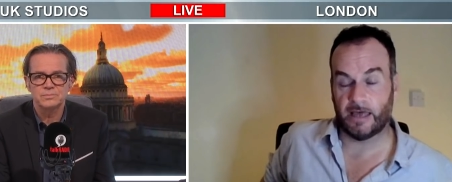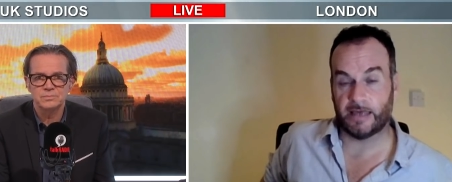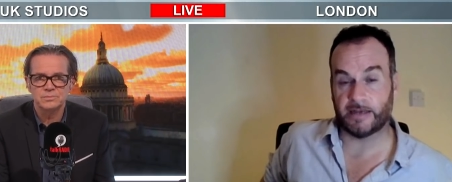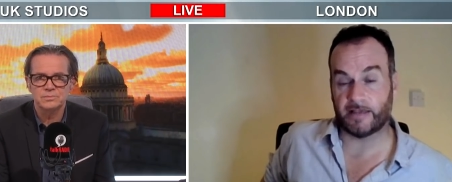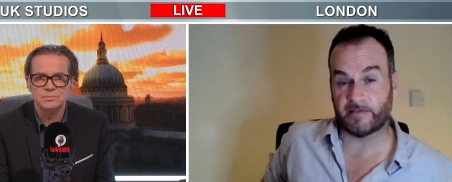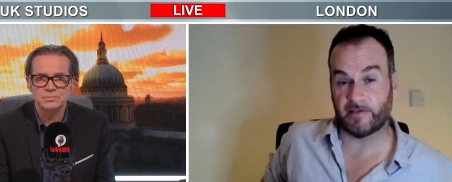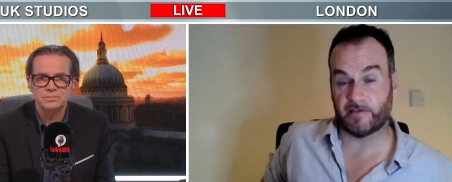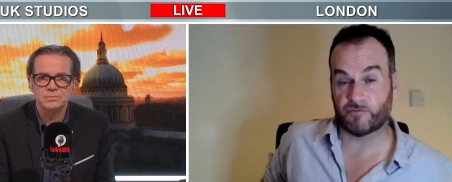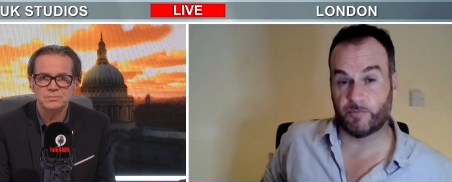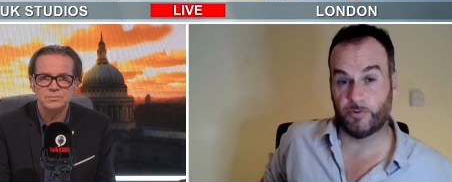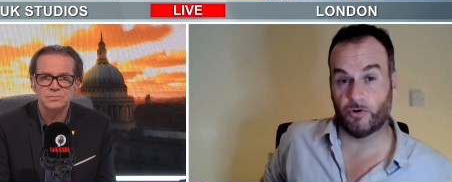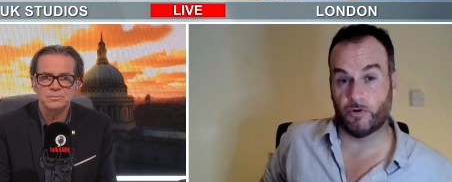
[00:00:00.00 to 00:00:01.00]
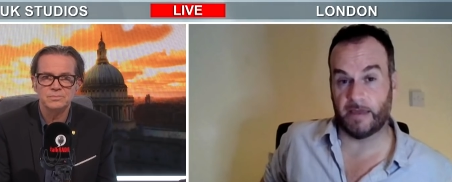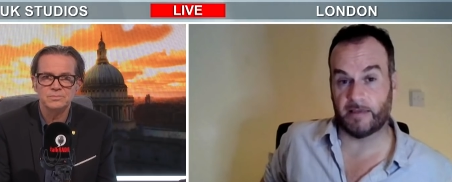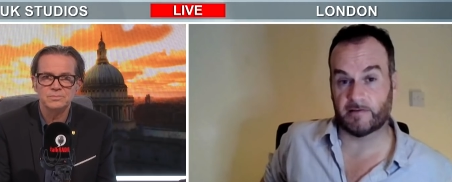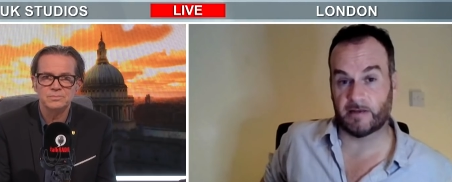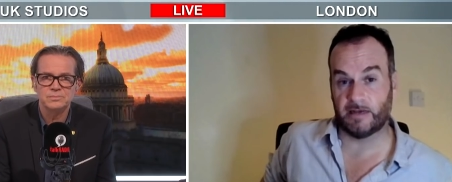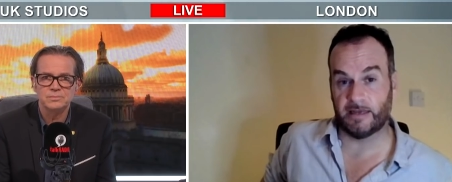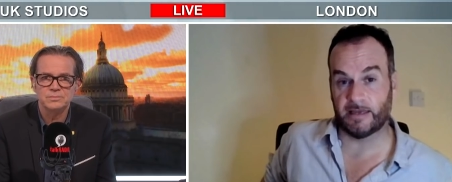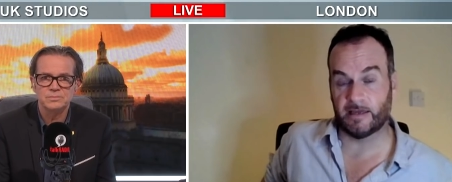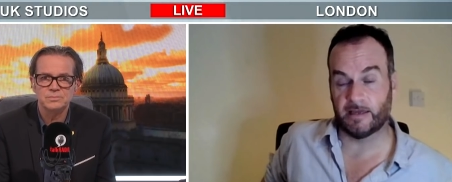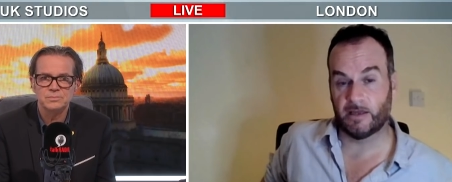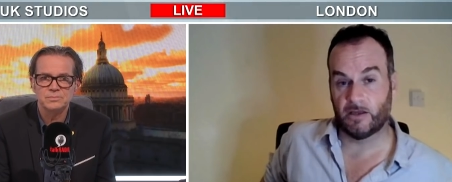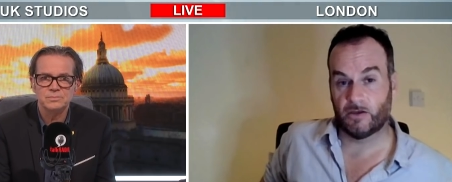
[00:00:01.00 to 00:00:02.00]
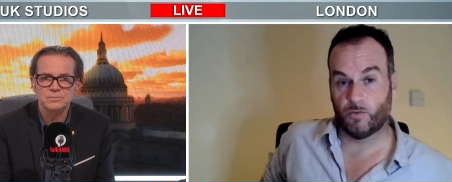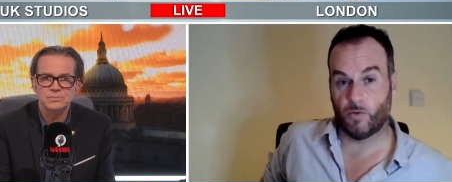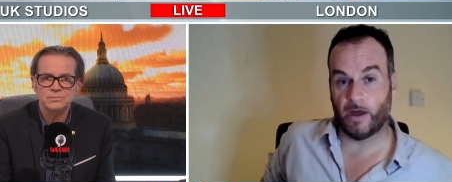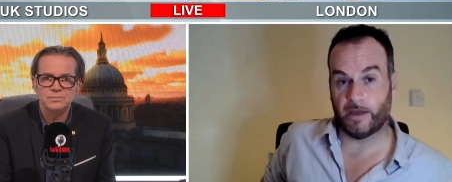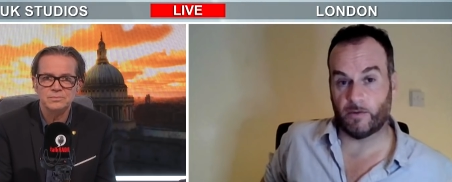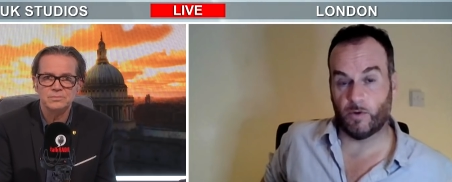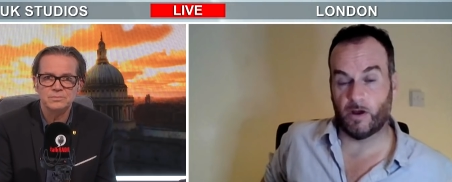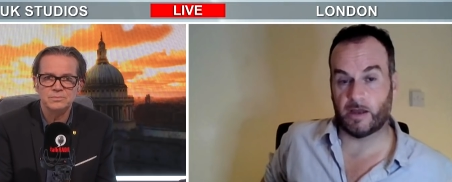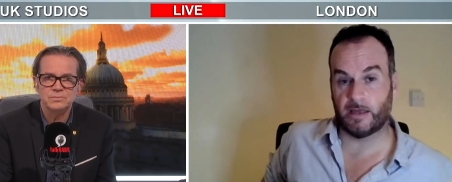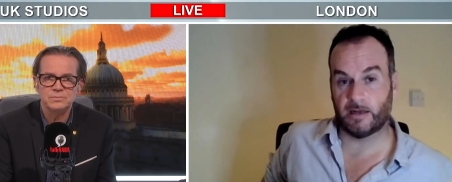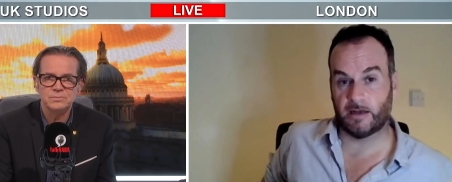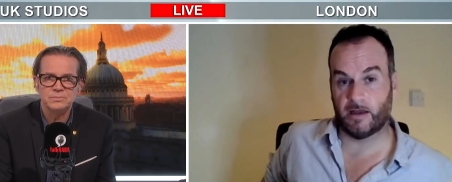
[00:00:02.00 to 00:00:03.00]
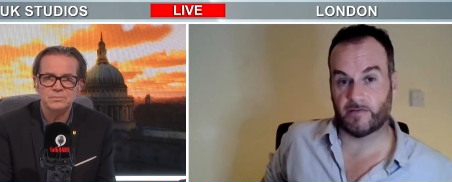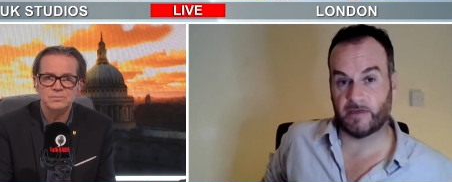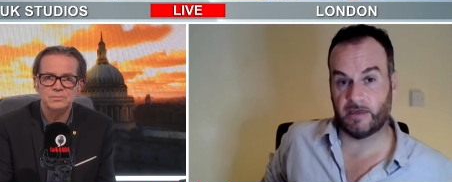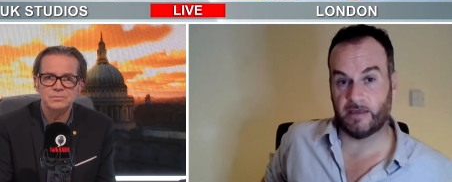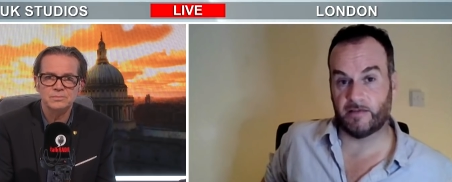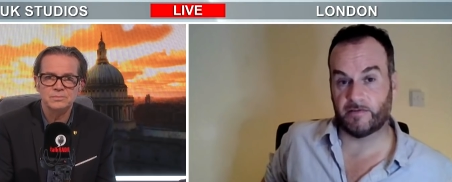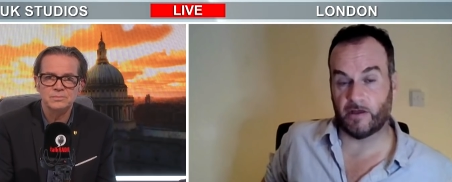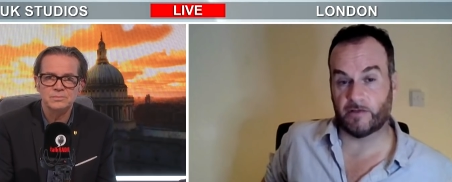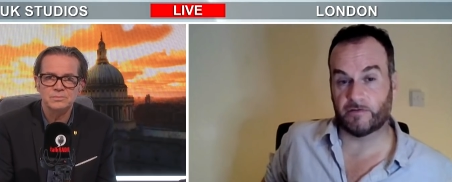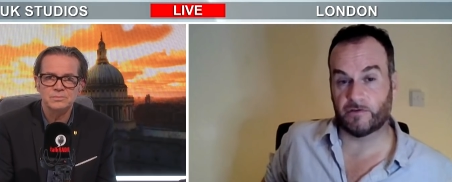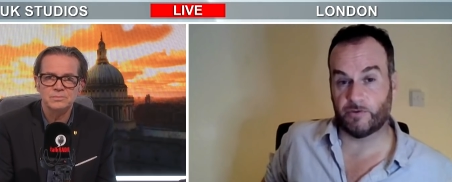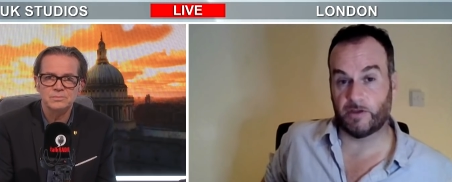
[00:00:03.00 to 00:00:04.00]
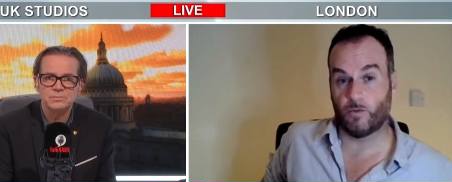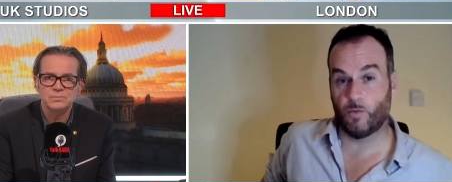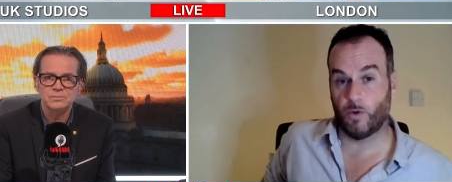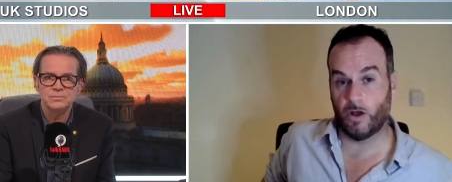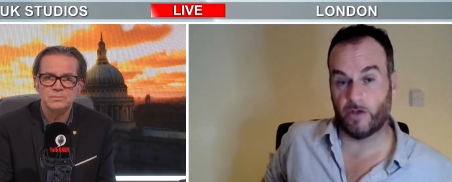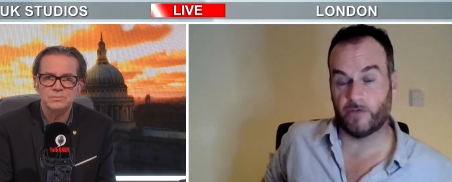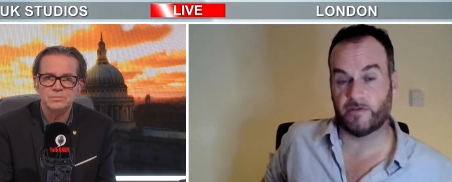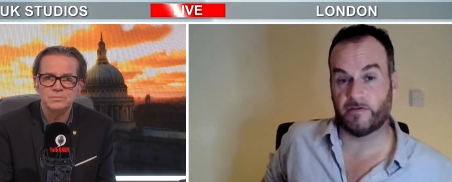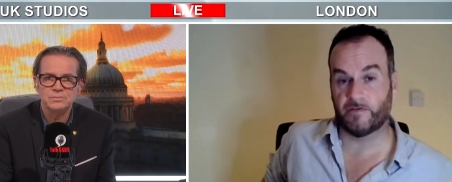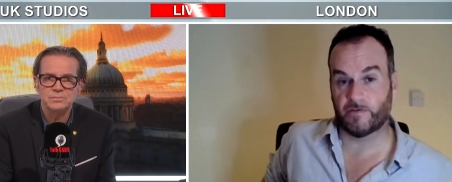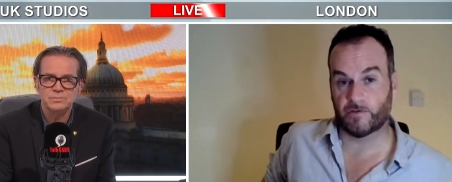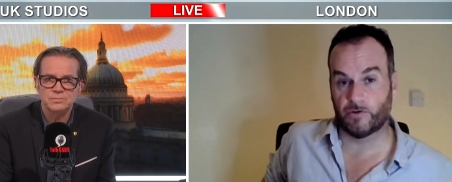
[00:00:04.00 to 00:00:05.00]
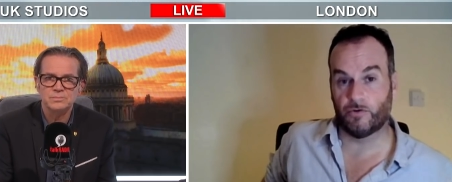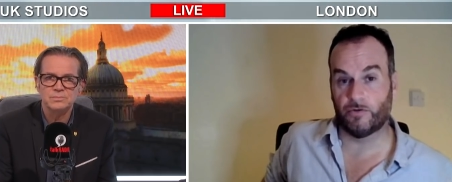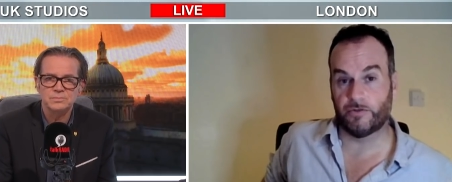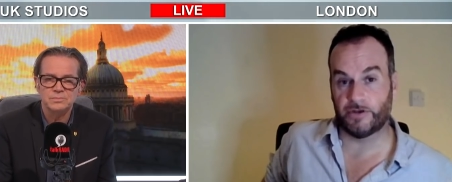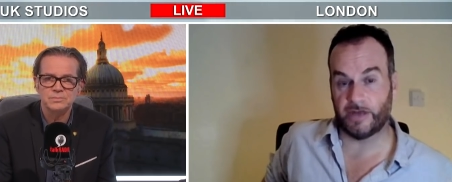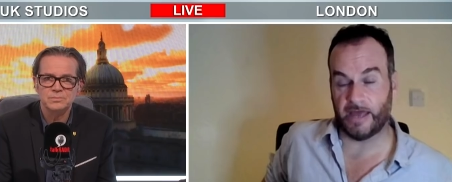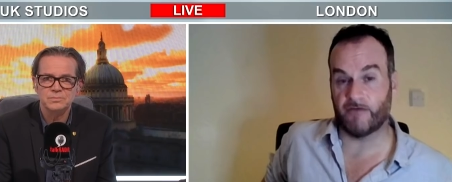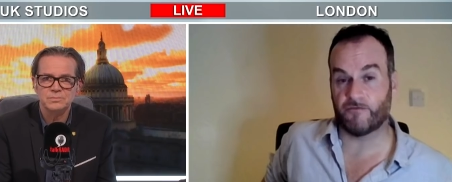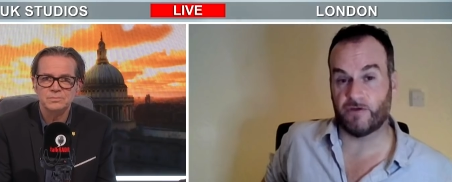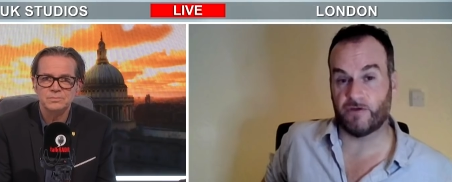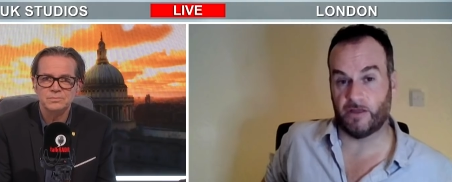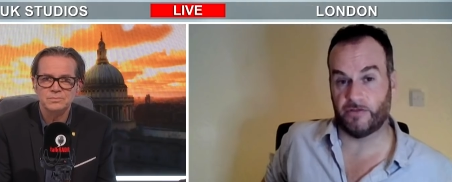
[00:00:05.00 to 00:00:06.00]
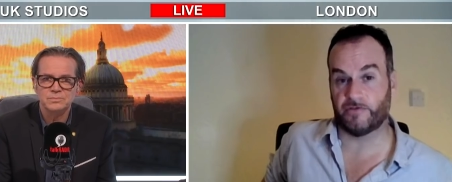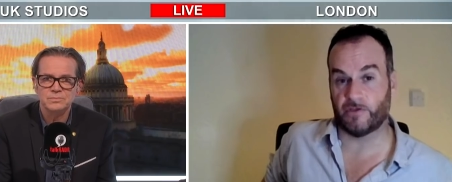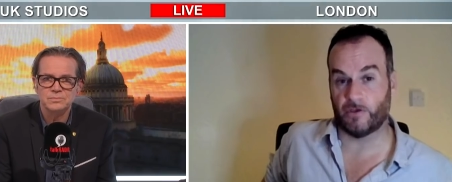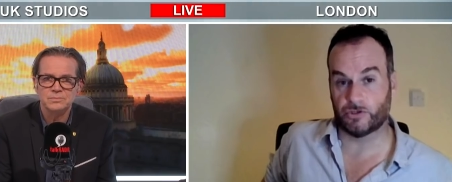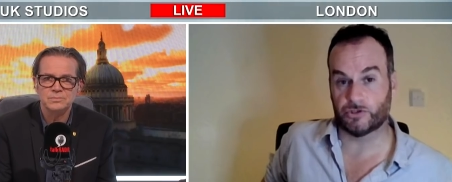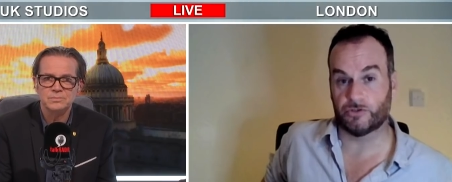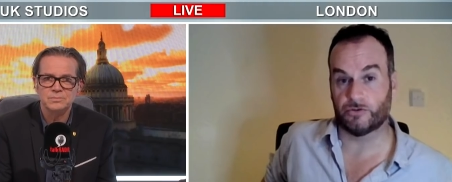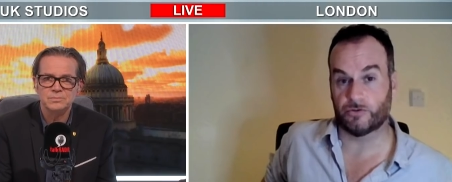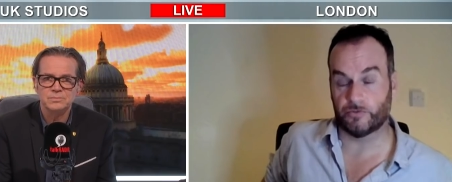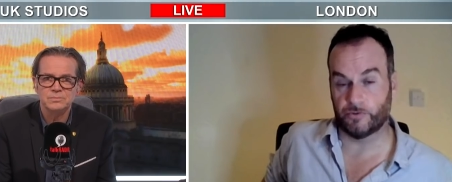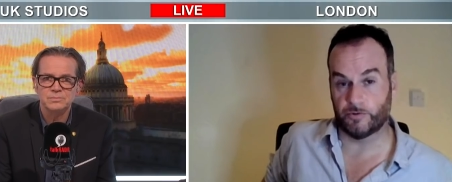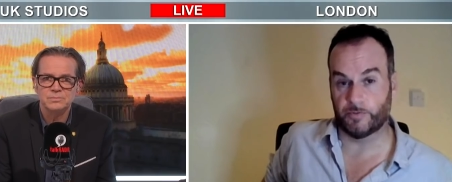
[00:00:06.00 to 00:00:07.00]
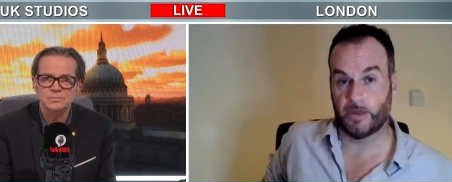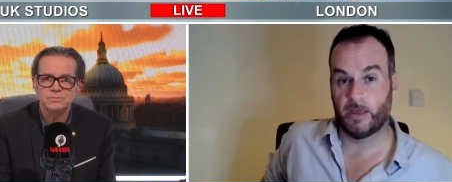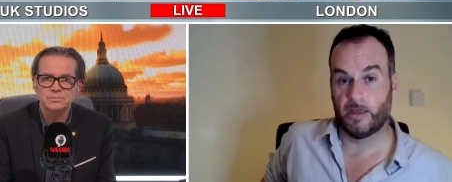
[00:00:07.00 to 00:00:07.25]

Speaker 1: And as this report makes clear, white working class kids are doing worse in school than every other social group.